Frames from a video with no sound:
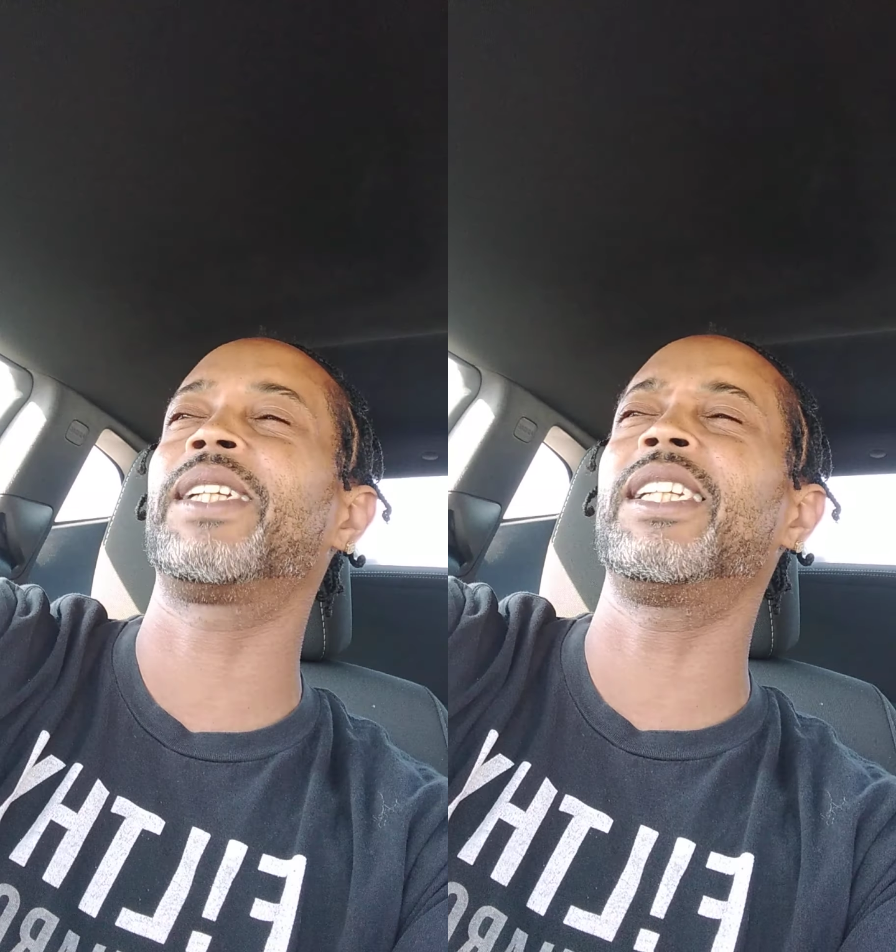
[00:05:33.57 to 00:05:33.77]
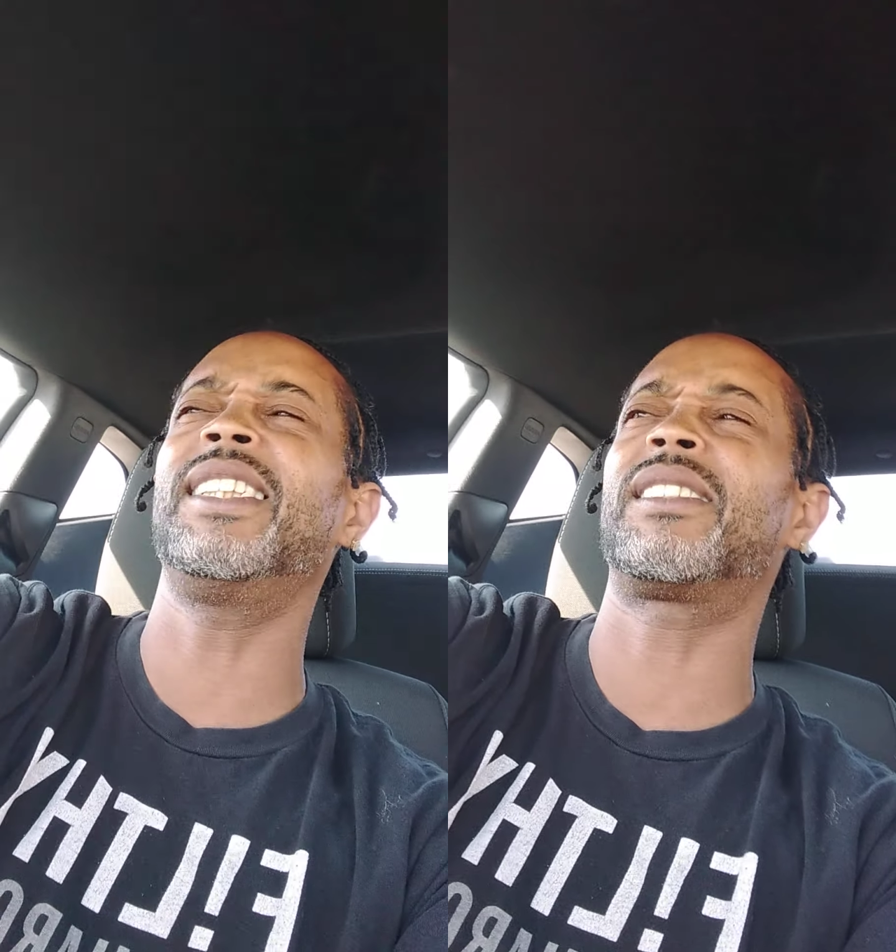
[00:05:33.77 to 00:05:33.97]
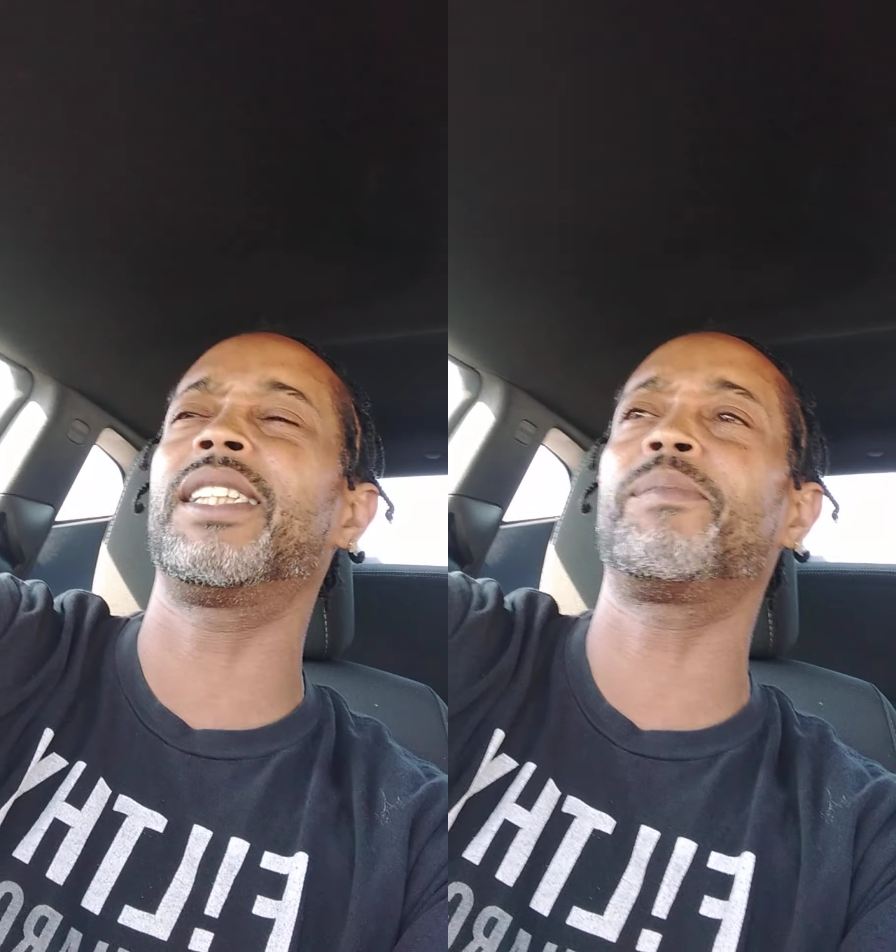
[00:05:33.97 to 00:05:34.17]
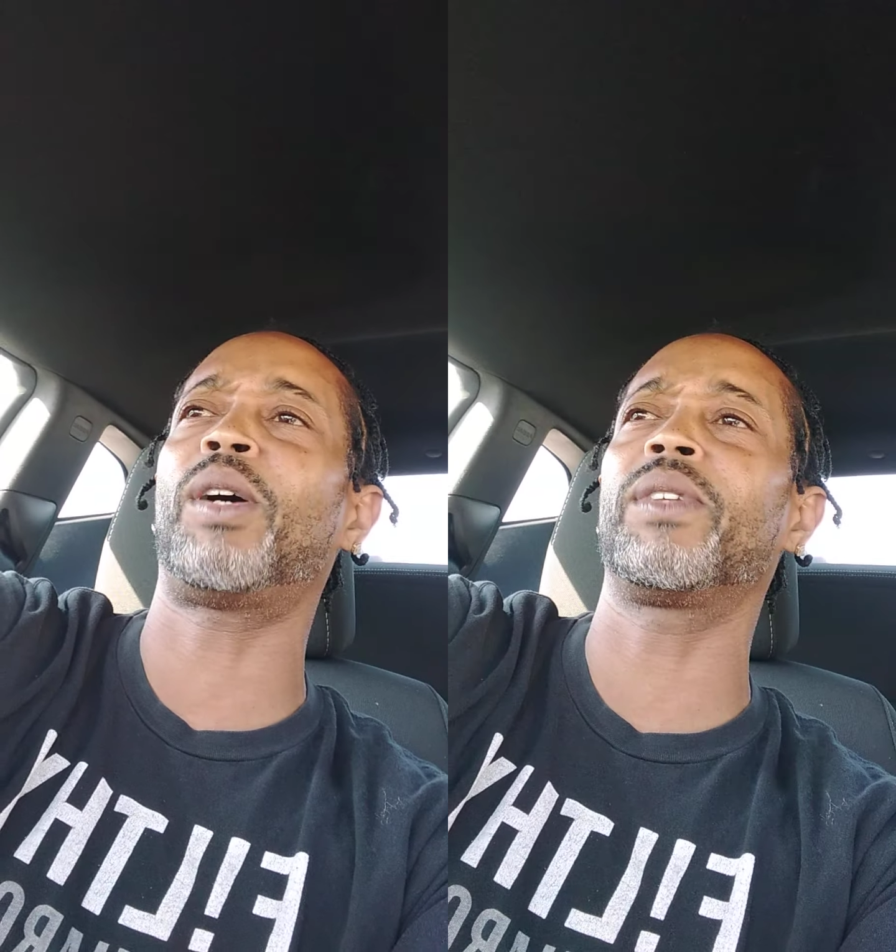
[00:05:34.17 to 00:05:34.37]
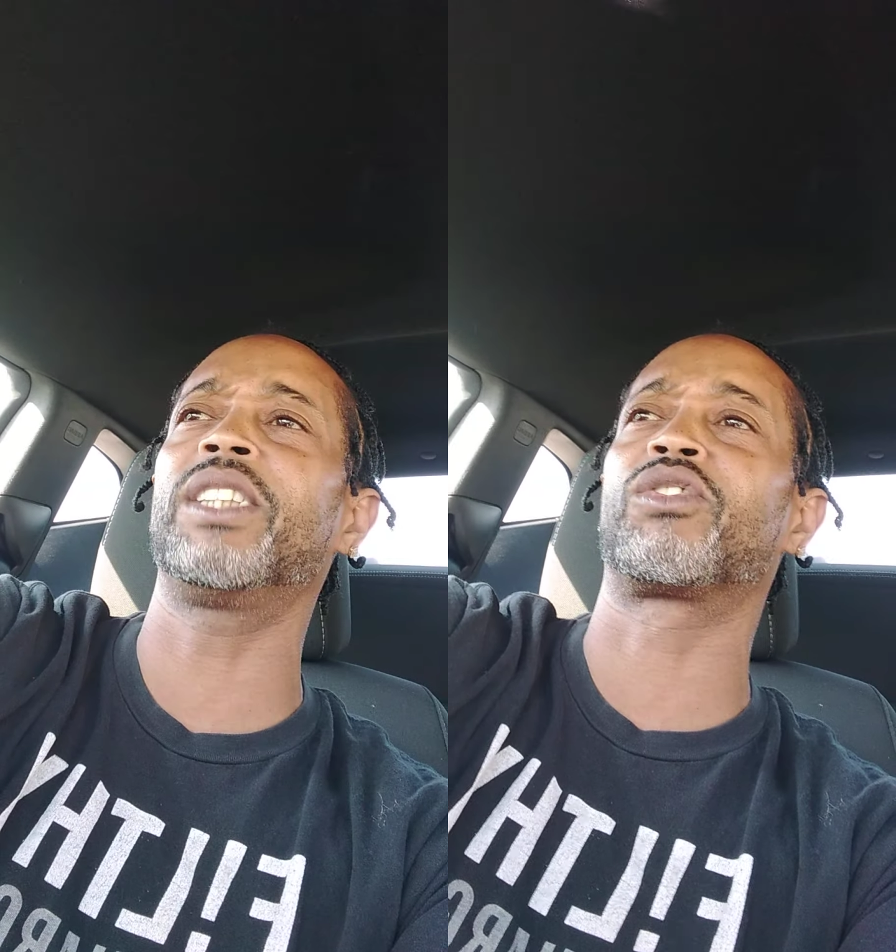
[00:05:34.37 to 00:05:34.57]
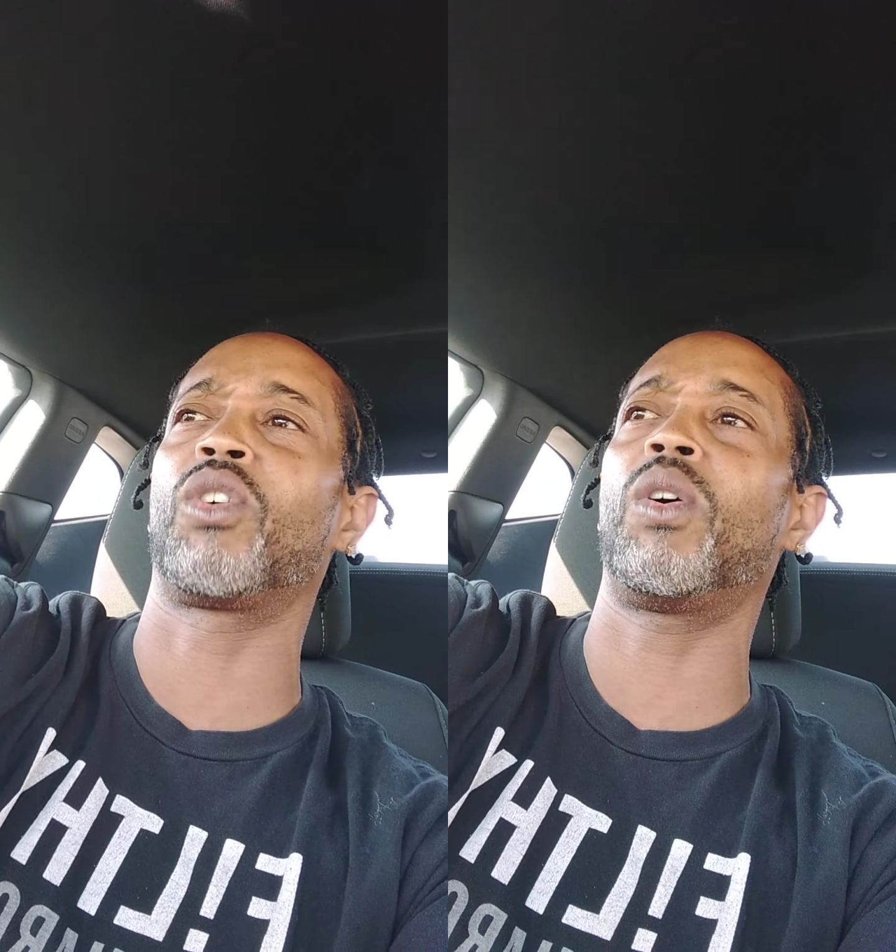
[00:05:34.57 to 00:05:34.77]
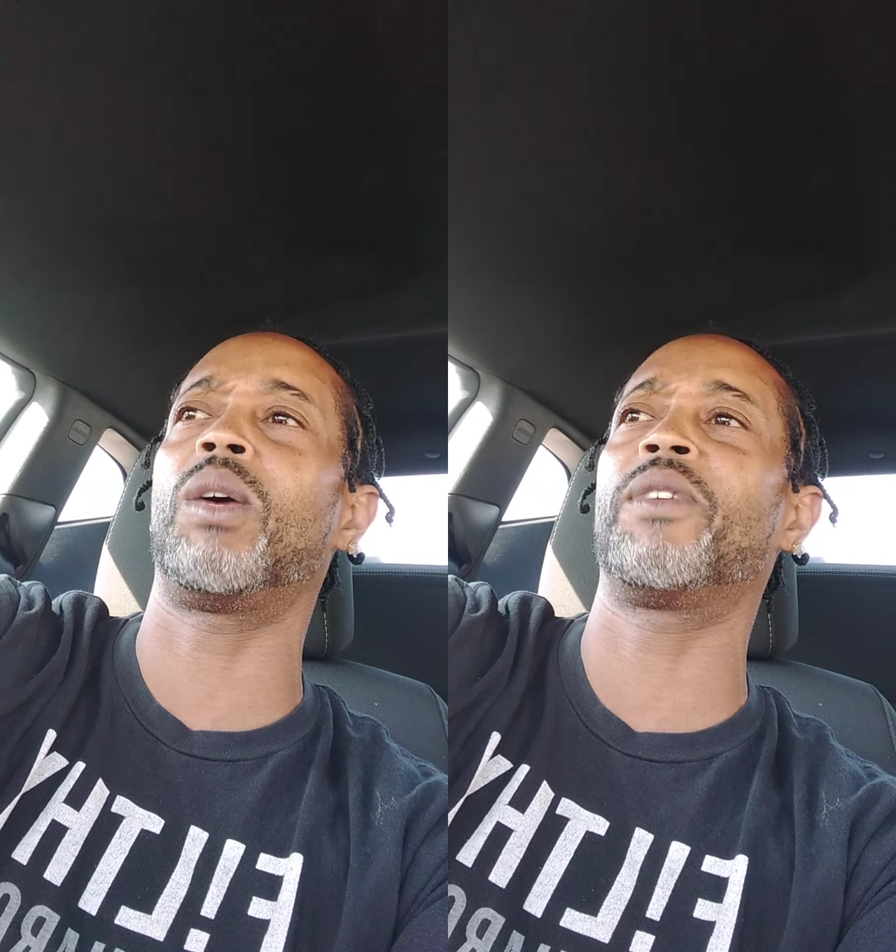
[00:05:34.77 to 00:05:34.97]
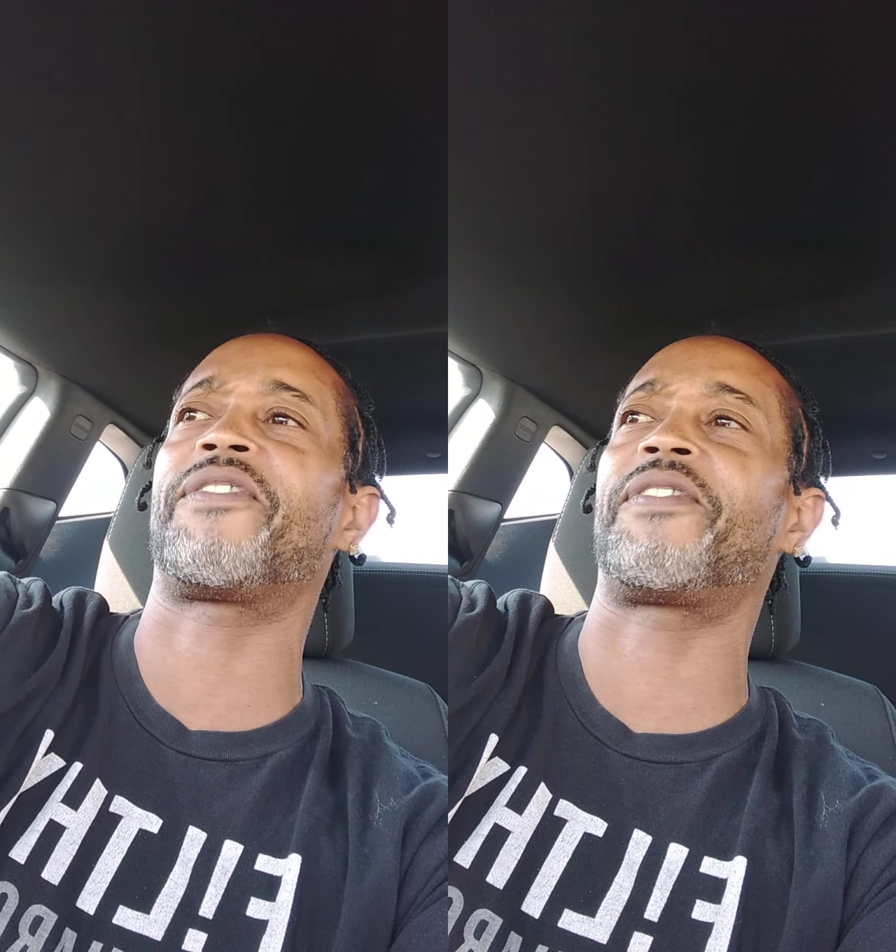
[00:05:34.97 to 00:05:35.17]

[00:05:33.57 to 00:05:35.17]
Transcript: Didn't police grow up with